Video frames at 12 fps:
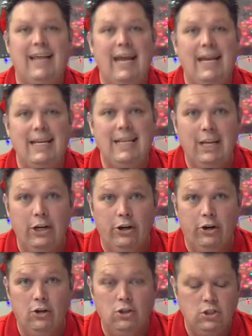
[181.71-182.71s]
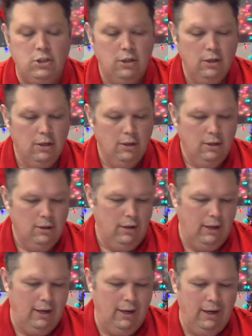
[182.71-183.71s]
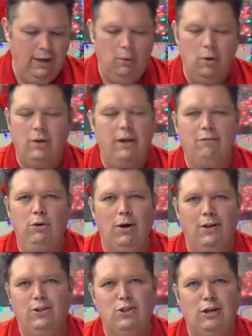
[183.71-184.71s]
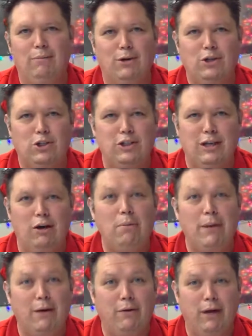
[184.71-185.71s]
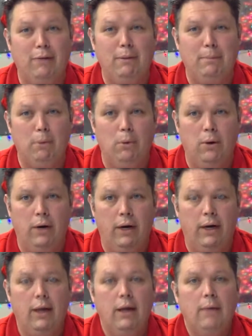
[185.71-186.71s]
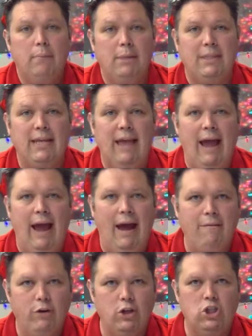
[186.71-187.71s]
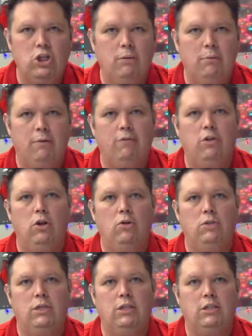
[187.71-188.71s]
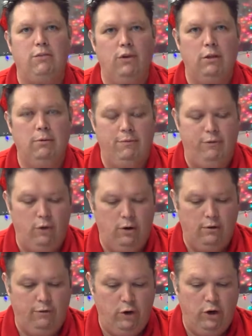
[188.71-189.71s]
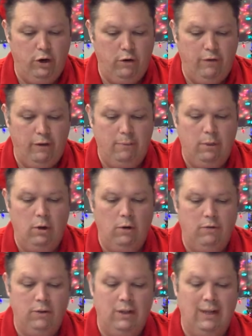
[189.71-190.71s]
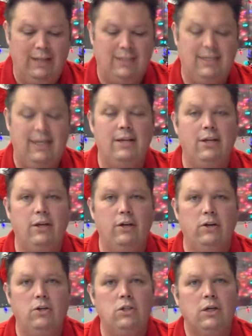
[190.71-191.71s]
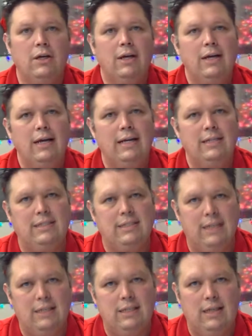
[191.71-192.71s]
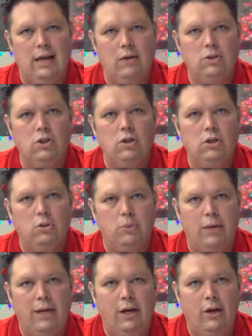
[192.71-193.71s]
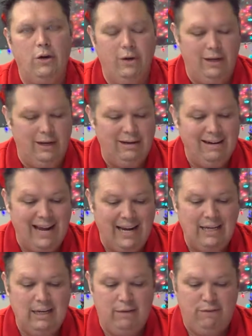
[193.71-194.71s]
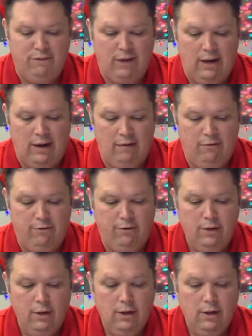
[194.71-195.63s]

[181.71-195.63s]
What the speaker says: 10 years, and I won't give you all those numbers because that would be incredibly boring. But the average number of closings for a November over the last 10 years is 6,395.